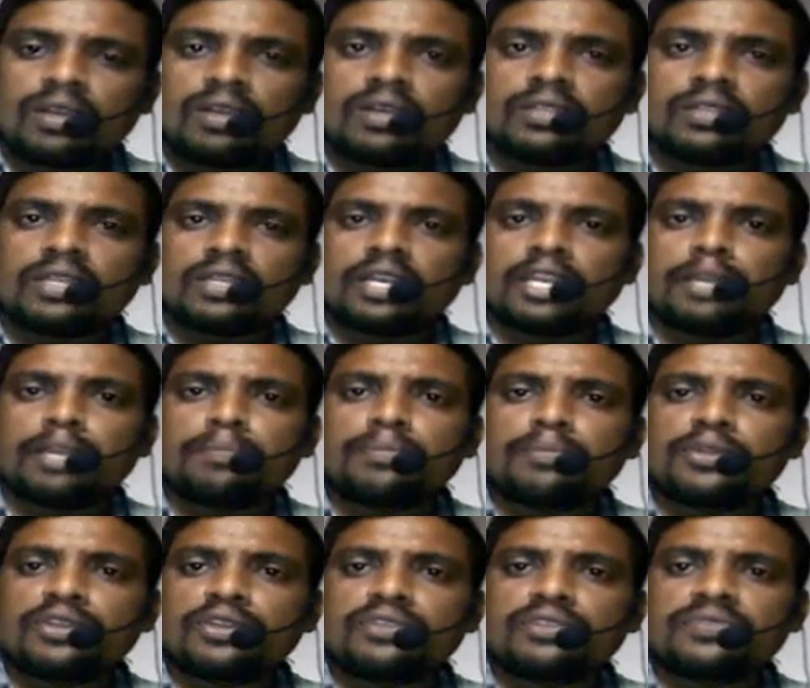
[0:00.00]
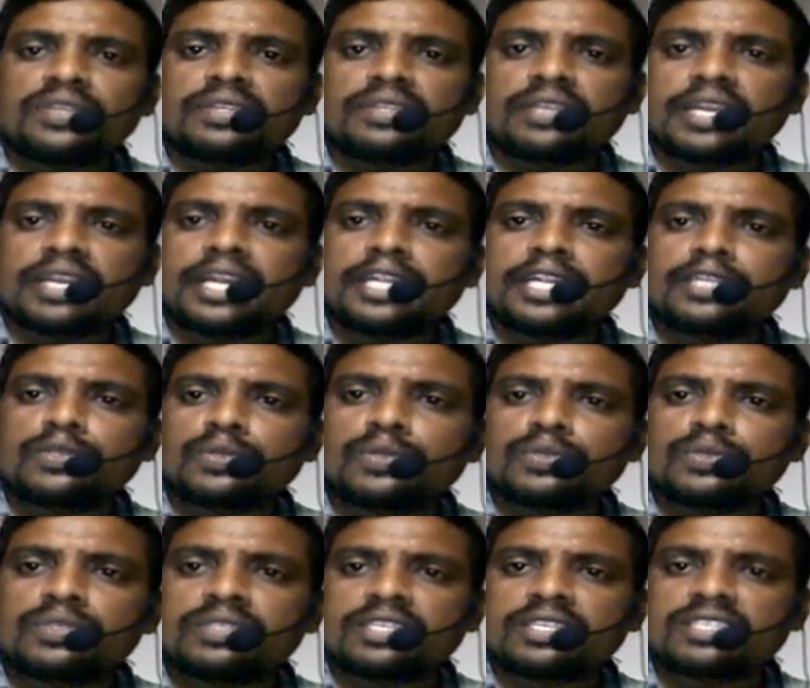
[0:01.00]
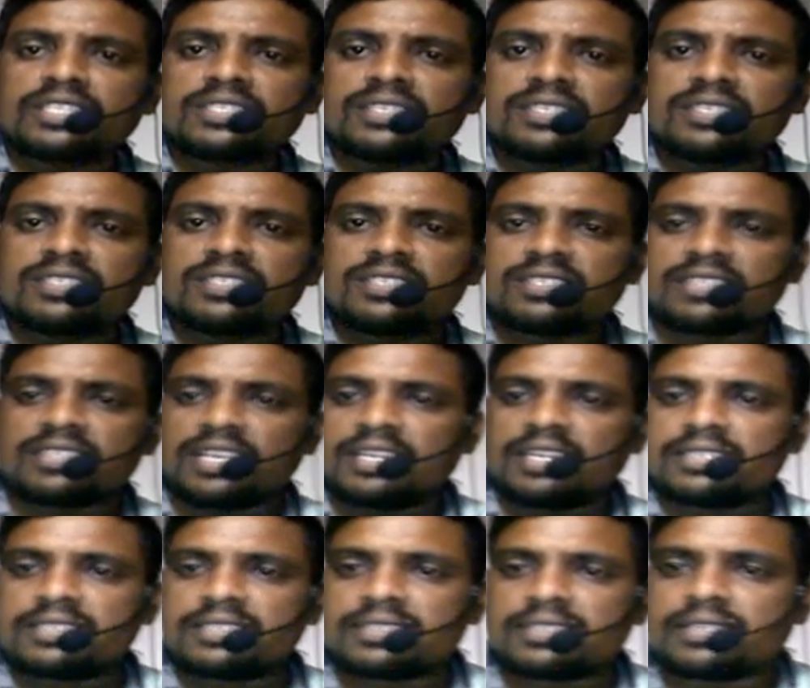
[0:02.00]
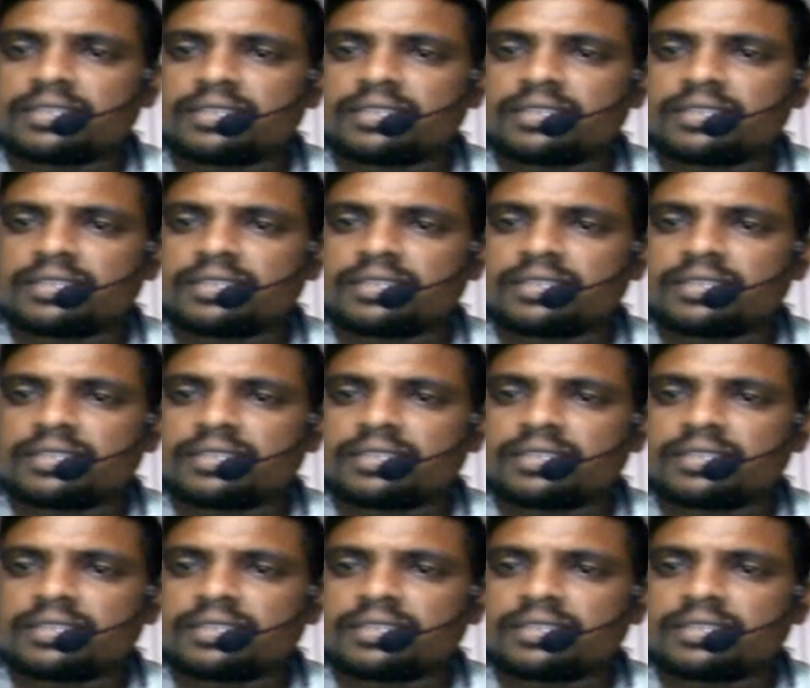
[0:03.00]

The embryo with 8 to 16 cells,